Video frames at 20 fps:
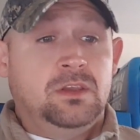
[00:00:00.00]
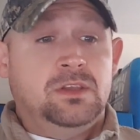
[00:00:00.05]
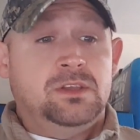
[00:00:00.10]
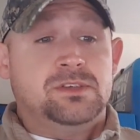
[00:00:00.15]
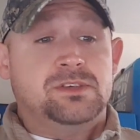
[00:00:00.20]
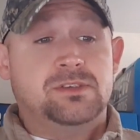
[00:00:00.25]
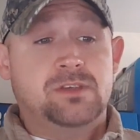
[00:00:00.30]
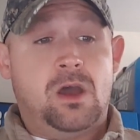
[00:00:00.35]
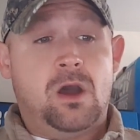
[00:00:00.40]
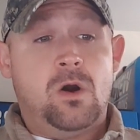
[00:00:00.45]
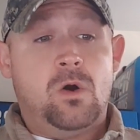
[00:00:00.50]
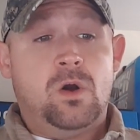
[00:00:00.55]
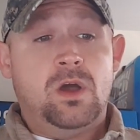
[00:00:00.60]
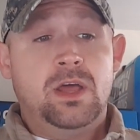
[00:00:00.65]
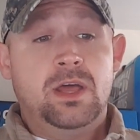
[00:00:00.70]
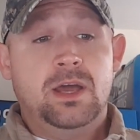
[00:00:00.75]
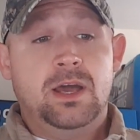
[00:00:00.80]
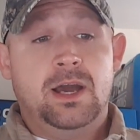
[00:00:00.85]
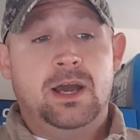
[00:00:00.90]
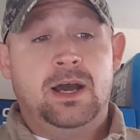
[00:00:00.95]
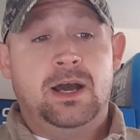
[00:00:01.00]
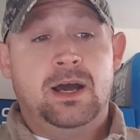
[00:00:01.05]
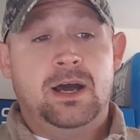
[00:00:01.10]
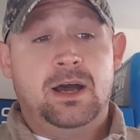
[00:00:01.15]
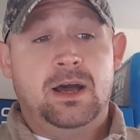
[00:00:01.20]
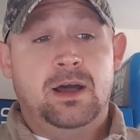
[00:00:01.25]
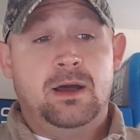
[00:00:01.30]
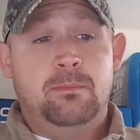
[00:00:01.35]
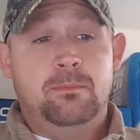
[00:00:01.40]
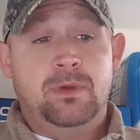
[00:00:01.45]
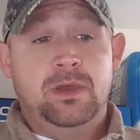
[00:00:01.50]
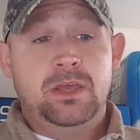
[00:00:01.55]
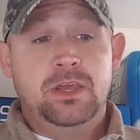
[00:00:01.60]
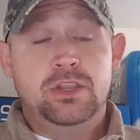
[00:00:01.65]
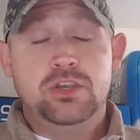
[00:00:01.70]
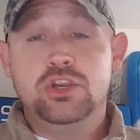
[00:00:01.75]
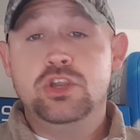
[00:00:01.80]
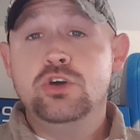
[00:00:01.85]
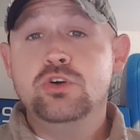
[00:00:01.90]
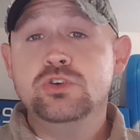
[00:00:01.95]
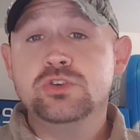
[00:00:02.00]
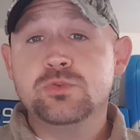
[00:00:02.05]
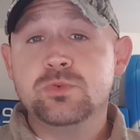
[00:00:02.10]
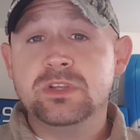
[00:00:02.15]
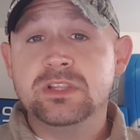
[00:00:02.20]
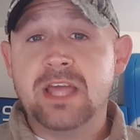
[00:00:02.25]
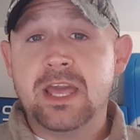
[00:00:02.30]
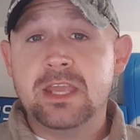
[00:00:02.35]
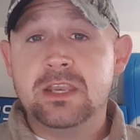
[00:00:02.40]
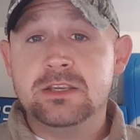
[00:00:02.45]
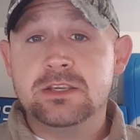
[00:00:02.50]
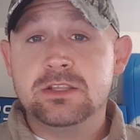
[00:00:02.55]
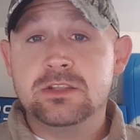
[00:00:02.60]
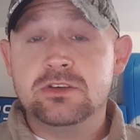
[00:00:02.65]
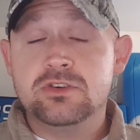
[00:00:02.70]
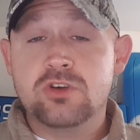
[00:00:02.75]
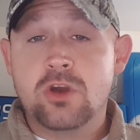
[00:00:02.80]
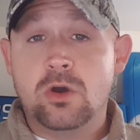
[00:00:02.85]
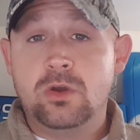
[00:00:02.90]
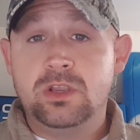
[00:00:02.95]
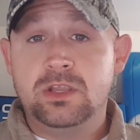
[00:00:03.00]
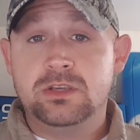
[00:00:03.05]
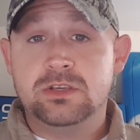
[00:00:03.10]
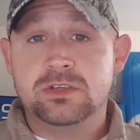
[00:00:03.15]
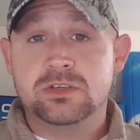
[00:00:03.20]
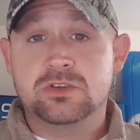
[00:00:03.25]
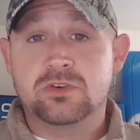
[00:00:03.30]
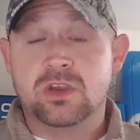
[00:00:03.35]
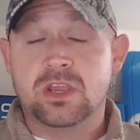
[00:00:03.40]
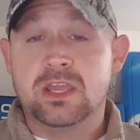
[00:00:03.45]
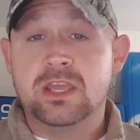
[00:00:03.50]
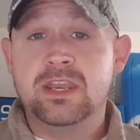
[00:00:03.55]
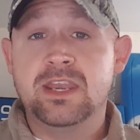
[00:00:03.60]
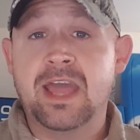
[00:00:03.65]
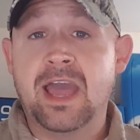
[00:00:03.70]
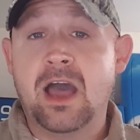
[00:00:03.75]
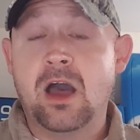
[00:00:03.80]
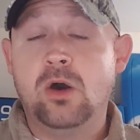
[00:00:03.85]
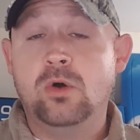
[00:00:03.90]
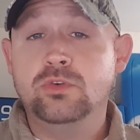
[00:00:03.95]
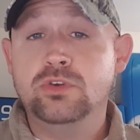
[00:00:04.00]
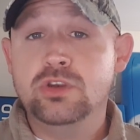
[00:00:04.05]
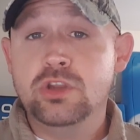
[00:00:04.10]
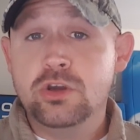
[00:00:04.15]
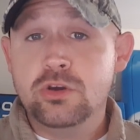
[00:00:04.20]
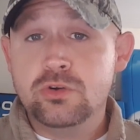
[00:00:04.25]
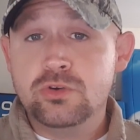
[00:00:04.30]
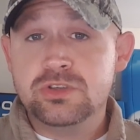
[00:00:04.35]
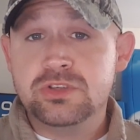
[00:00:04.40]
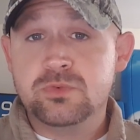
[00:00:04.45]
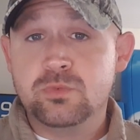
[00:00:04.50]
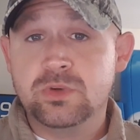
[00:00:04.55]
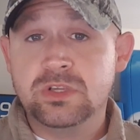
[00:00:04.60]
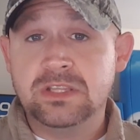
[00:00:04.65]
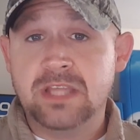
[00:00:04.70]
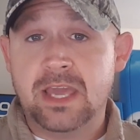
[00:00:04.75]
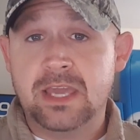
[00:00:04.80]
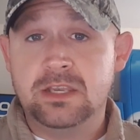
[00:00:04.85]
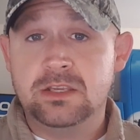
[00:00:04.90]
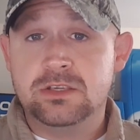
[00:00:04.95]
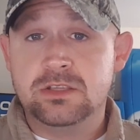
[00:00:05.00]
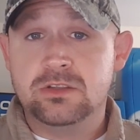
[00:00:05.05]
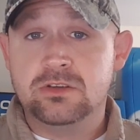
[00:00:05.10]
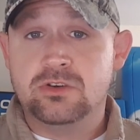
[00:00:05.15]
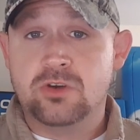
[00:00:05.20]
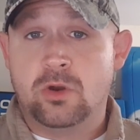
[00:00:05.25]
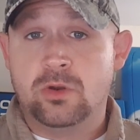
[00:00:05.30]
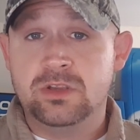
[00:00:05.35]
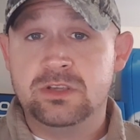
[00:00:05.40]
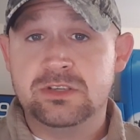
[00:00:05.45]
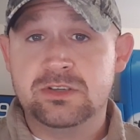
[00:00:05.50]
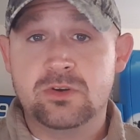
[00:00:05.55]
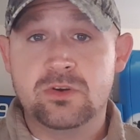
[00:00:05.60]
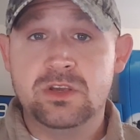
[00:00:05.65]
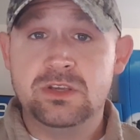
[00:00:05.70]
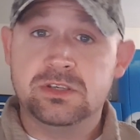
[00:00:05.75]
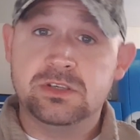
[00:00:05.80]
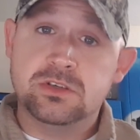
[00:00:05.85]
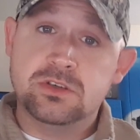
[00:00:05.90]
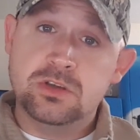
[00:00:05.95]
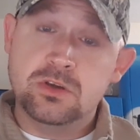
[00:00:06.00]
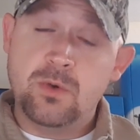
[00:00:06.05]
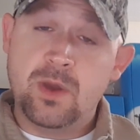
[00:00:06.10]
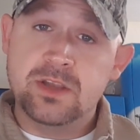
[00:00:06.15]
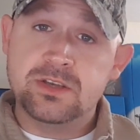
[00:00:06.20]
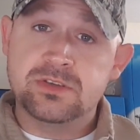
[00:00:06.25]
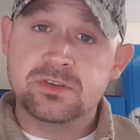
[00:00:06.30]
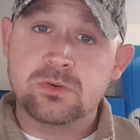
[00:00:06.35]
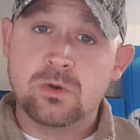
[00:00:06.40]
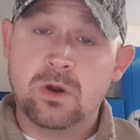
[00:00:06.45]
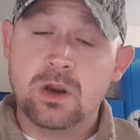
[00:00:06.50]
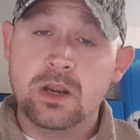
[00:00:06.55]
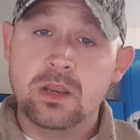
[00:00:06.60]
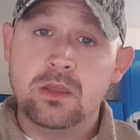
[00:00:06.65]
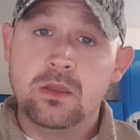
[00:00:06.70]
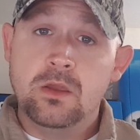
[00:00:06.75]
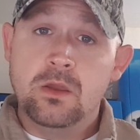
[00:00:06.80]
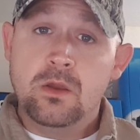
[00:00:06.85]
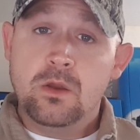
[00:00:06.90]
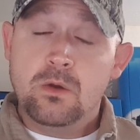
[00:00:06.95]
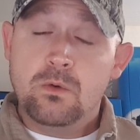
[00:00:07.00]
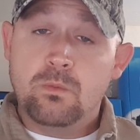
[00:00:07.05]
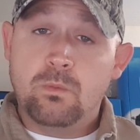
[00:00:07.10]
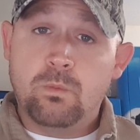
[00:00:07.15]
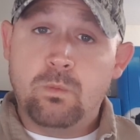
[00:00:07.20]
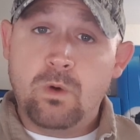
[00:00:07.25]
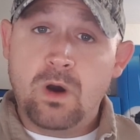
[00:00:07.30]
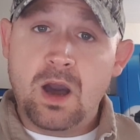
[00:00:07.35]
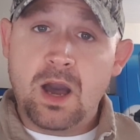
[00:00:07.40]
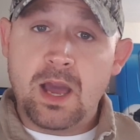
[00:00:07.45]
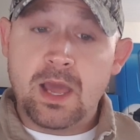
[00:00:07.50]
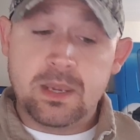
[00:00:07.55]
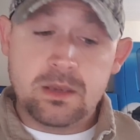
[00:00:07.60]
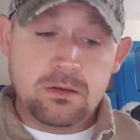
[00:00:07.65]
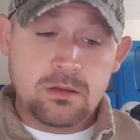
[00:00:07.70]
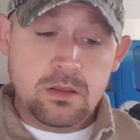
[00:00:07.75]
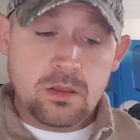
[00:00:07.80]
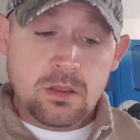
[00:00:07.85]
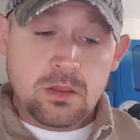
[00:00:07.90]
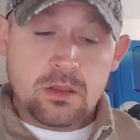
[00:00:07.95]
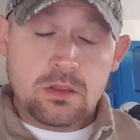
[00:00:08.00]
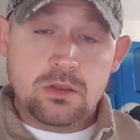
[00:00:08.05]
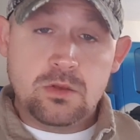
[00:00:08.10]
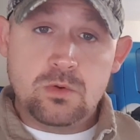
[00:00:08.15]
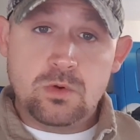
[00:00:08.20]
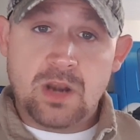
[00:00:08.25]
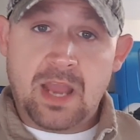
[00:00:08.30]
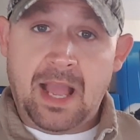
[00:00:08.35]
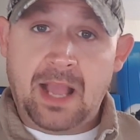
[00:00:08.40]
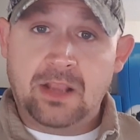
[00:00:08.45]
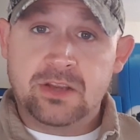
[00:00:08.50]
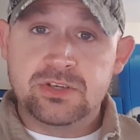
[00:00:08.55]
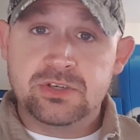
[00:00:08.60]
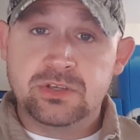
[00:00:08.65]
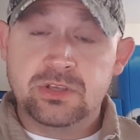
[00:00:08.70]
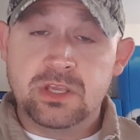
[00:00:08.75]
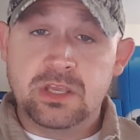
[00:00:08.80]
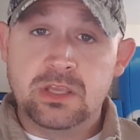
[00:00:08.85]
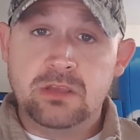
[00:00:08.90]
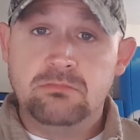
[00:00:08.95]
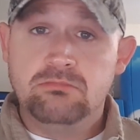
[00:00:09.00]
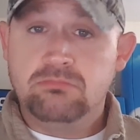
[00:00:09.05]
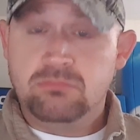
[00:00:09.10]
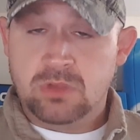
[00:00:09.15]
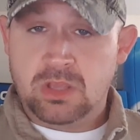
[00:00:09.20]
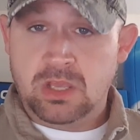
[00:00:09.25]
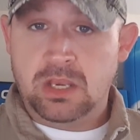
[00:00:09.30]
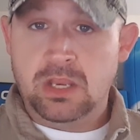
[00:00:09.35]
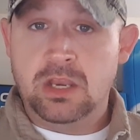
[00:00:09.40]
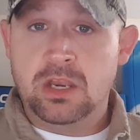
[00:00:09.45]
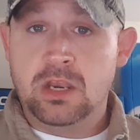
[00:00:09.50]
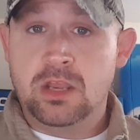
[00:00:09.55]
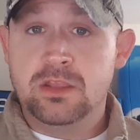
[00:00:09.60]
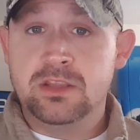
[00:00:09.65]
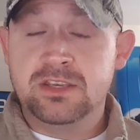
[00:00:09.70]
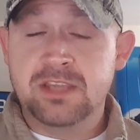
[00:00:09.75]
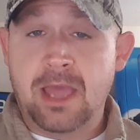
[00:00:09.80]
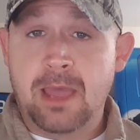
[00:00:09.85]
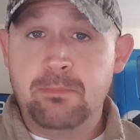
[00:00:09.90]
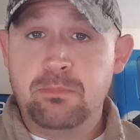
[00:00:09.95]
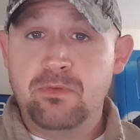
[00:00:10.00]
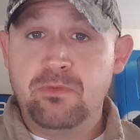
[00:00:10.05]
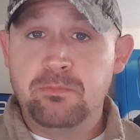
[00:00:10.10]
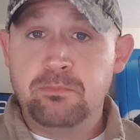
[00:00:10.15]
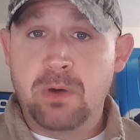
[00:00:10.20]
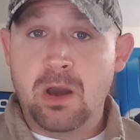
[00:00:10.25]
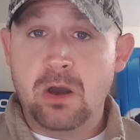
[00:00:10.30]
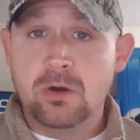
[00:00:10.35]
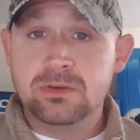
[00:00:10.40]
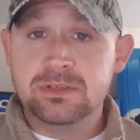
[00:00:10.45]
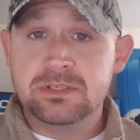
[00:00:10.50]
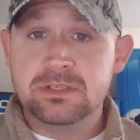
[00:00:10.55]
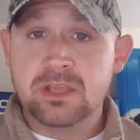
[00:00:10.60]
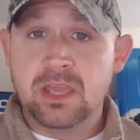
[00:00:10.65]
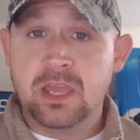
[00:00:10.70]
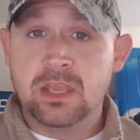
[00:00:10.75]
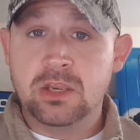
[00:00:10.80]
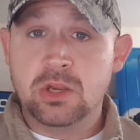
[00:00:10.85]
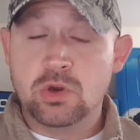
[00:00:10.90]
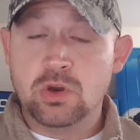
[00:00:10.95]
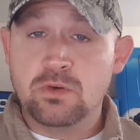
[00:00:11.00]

So, news related to the drone industry. Now, news related to the drone industry is a two-edged sword. One, you are actually getting another type of post and you're